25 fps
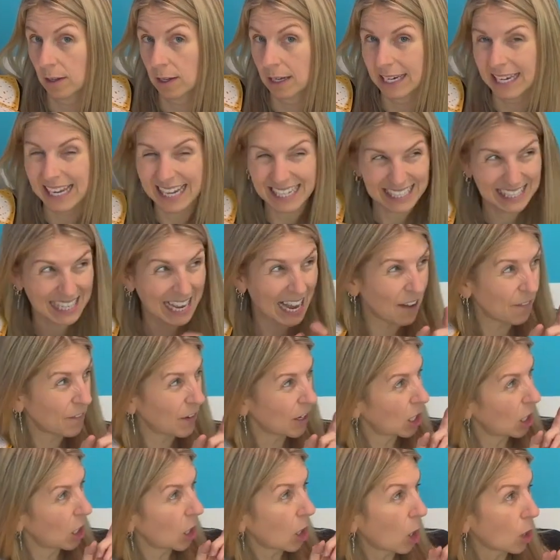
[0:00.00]
Let's have
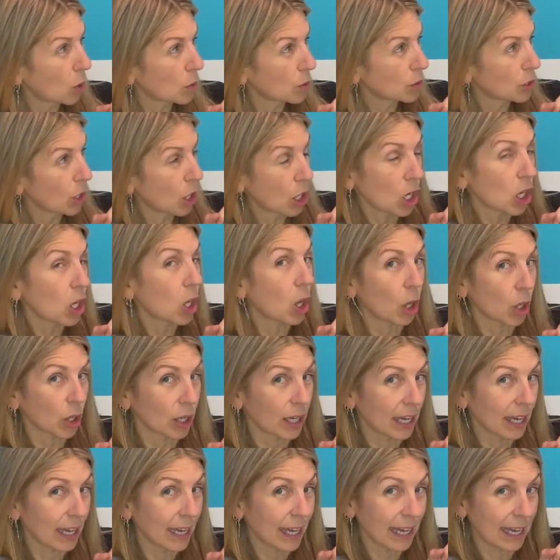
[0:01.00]
a closer
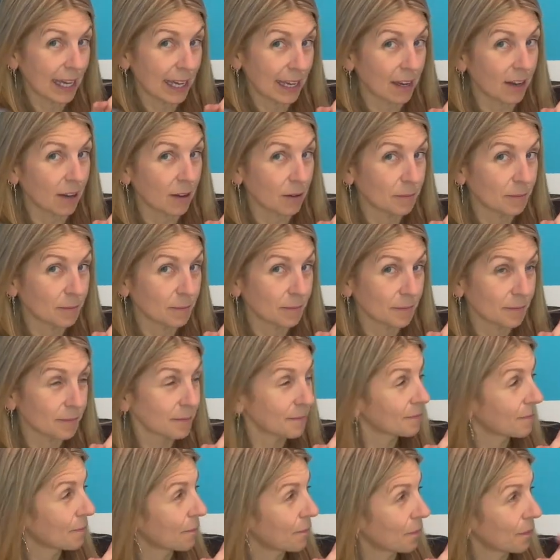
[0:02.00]
look here.
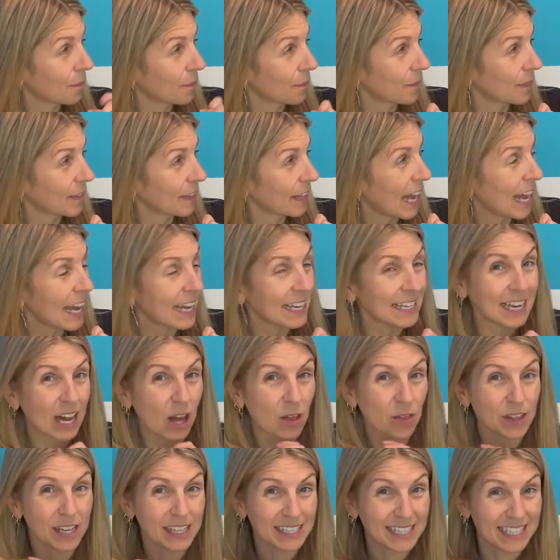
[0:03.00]

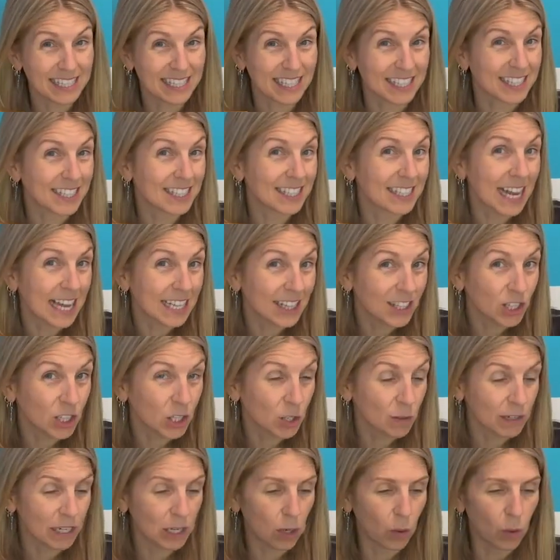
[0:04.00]
Now this is a
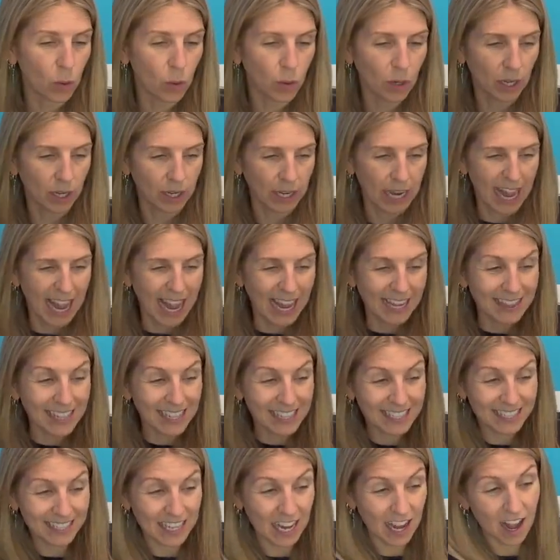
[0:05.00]
sensory organ, and
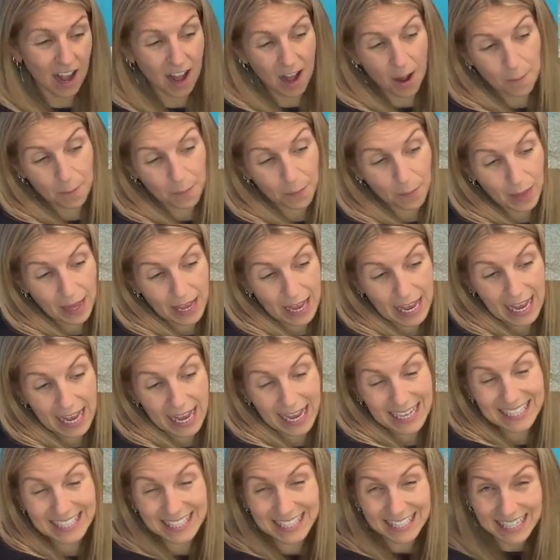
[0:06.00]
this
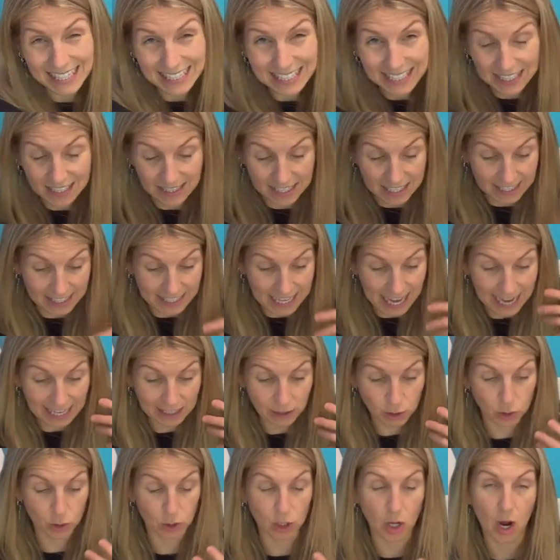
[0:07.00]
assists this
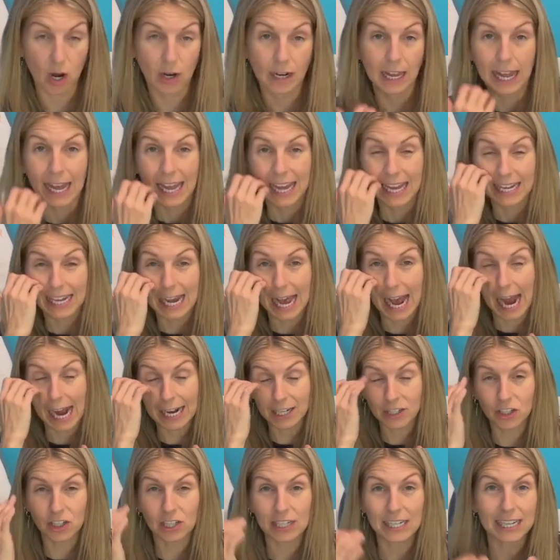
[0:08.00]
angel shark in
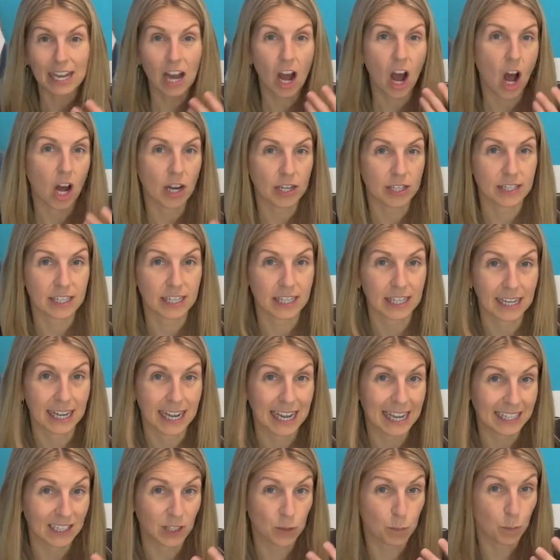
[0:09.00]
actually
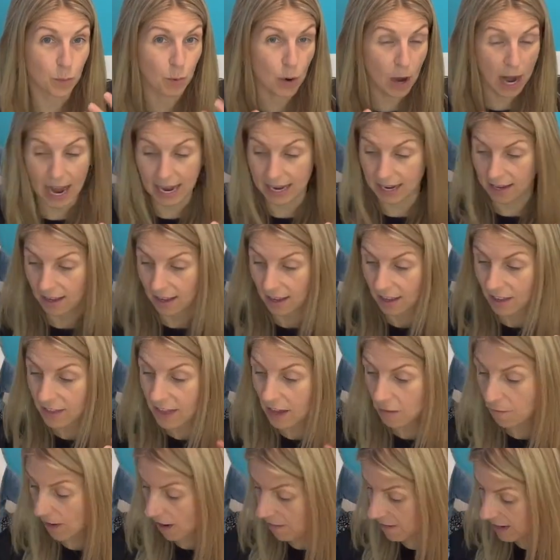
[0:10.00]
hunting its prey.
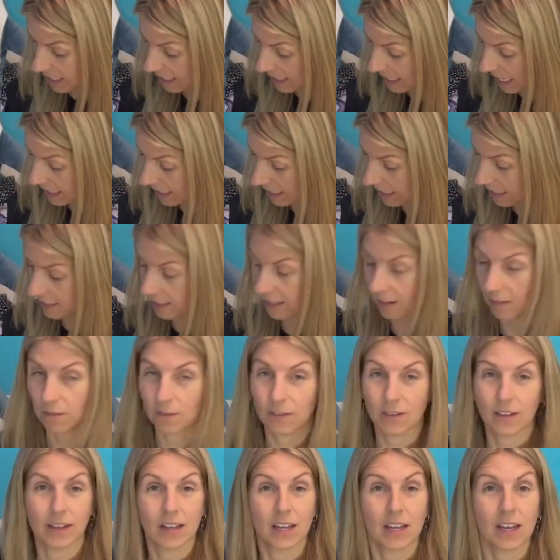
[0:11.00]
They're very
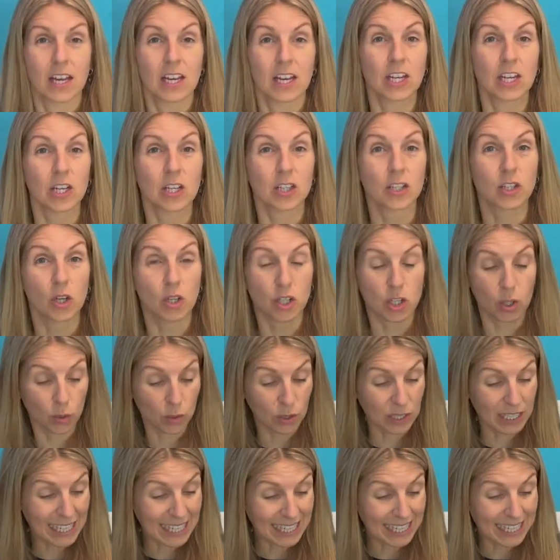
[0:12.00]
sensitive. So
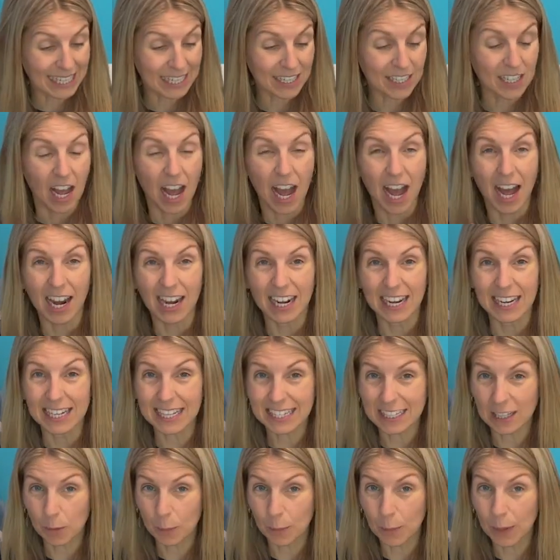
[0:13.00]
you'll need a
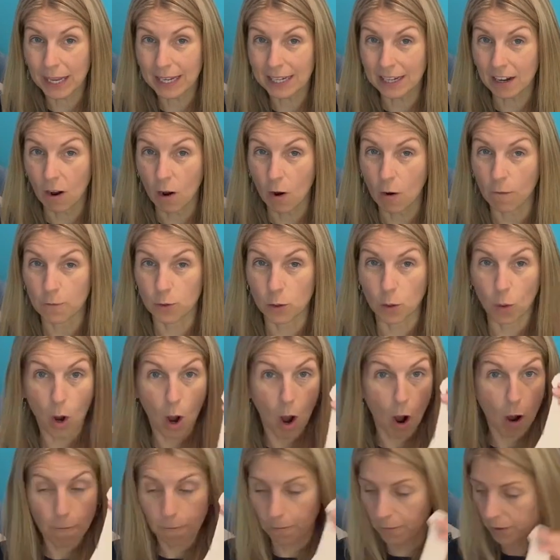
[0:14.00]
little bit of your
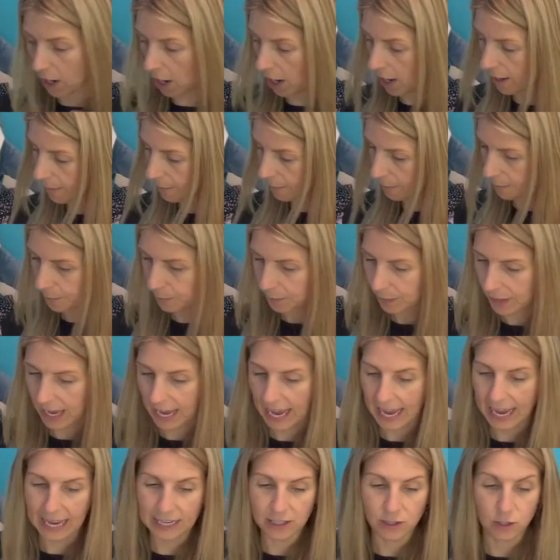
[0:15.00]
offcut,
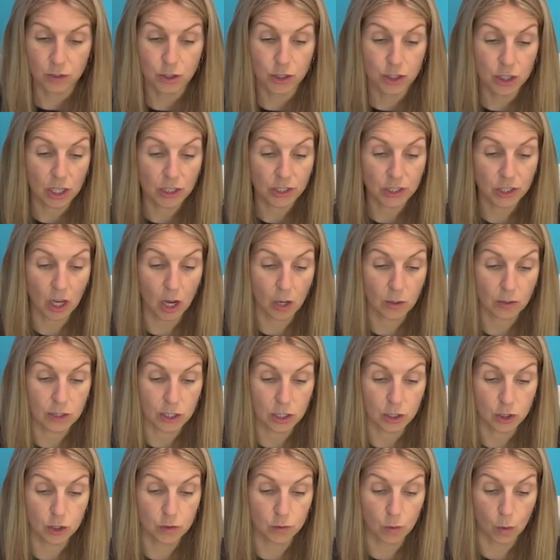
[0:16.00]
and you're just going
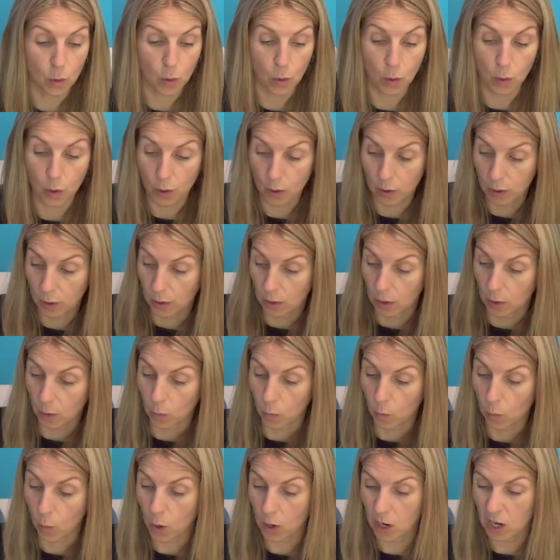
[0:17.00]
to draw
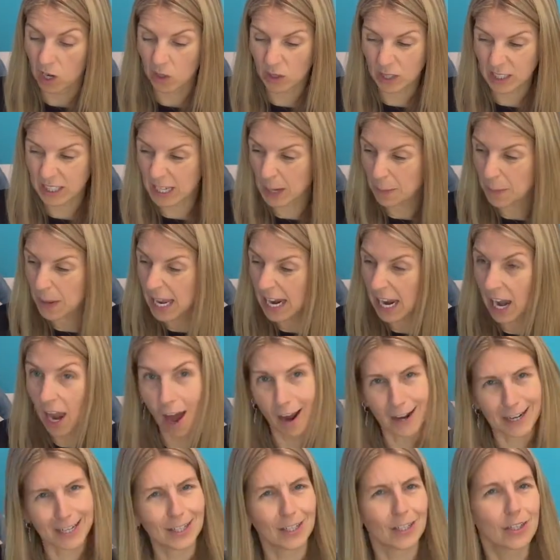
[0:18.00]
what looks a bit
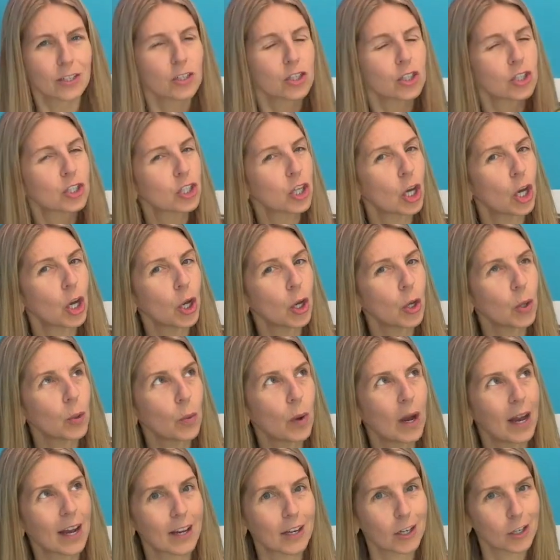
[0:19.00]
like
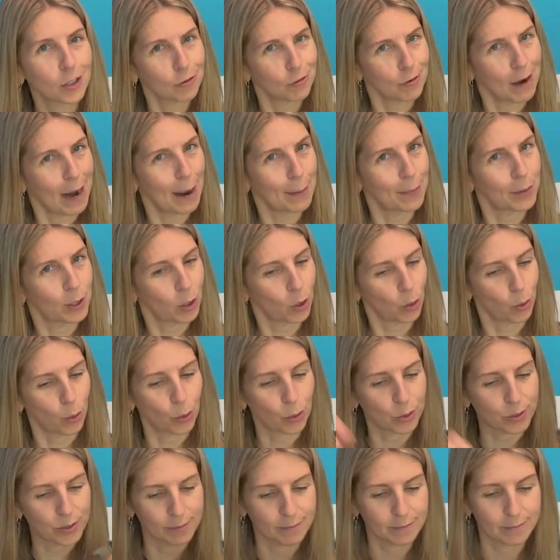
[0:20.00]
two crab
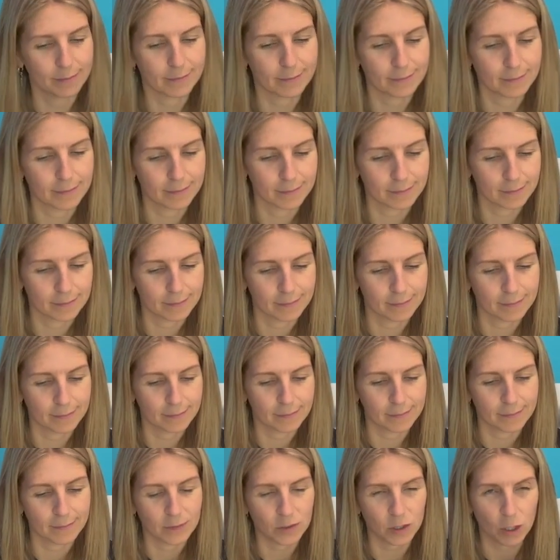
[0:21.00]
claws.
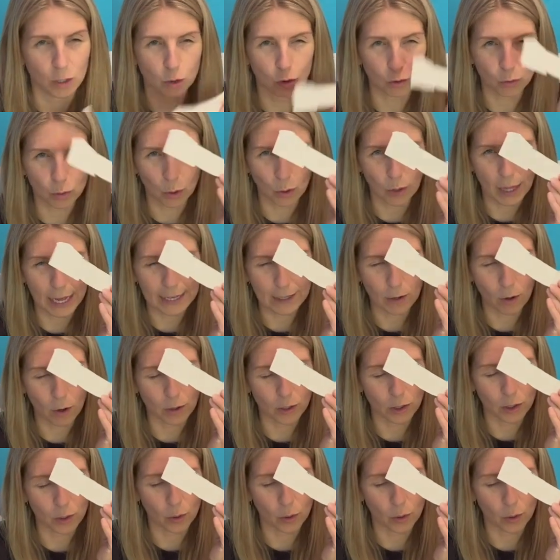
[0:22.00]
So draw that on